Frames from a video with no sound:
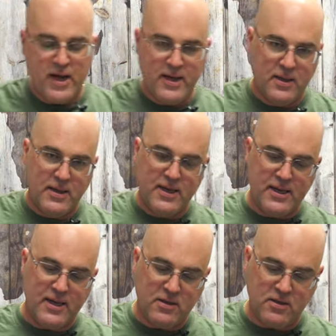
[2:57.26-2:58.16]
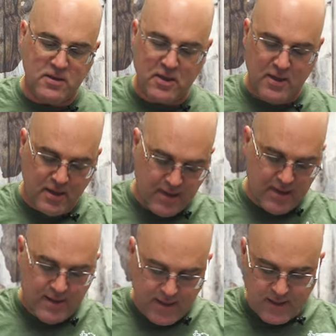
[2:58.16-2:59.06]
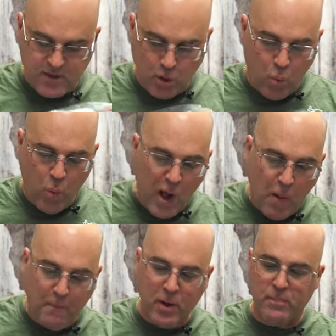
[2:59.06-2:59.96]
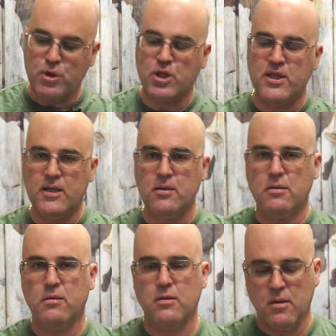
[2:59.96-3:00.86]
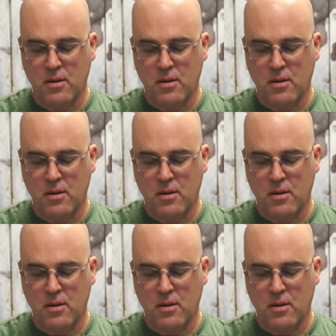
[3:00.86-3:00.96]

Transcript: Okay, it, it's, it's a well-built machine,